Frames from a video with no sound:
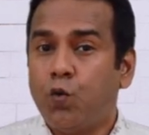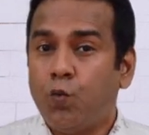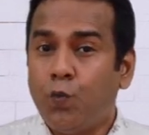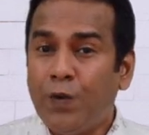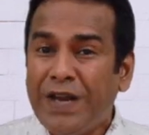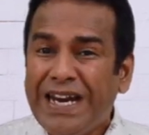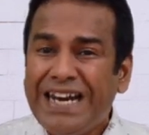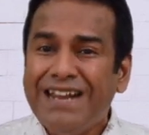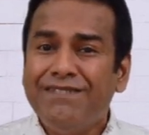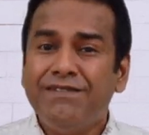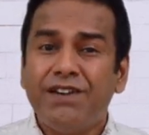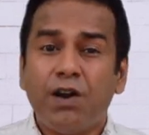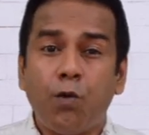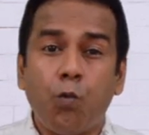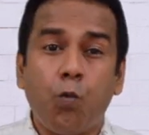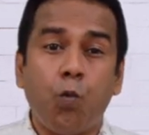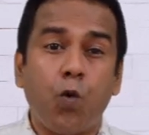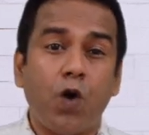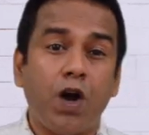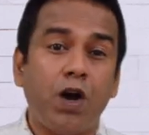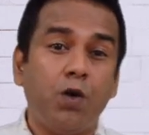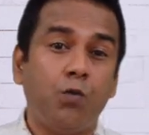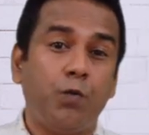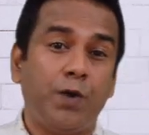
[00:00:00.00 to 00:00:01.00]
We live in a
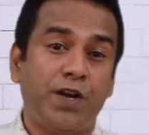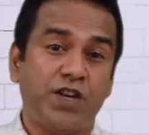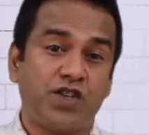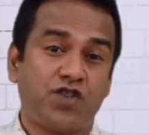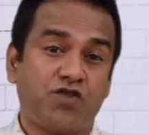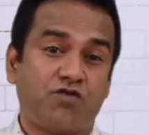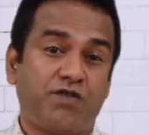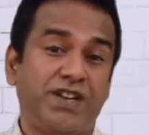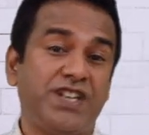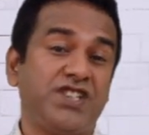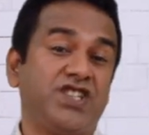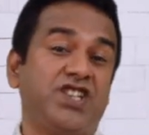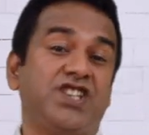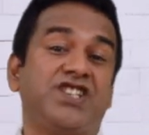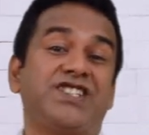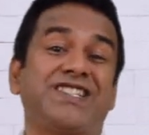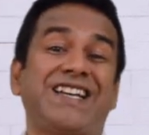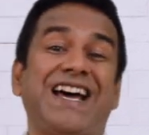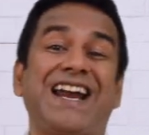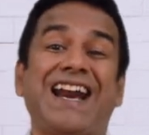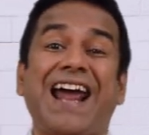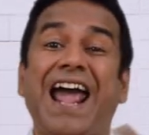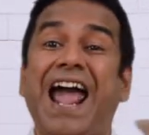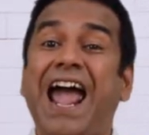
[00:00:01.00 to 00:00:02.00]
world where stressors
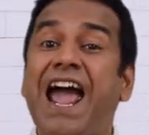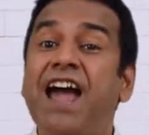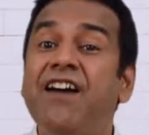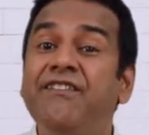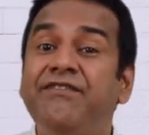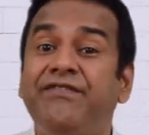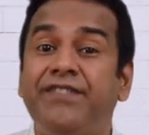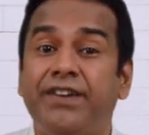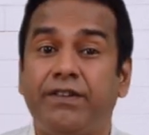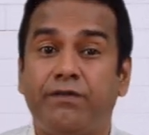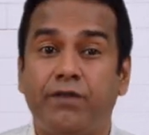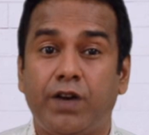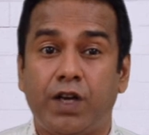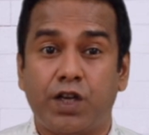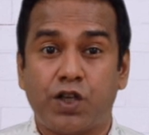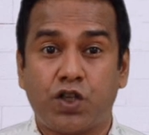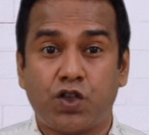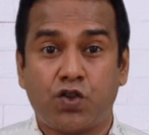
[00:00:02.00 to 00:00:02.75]
are everywhere,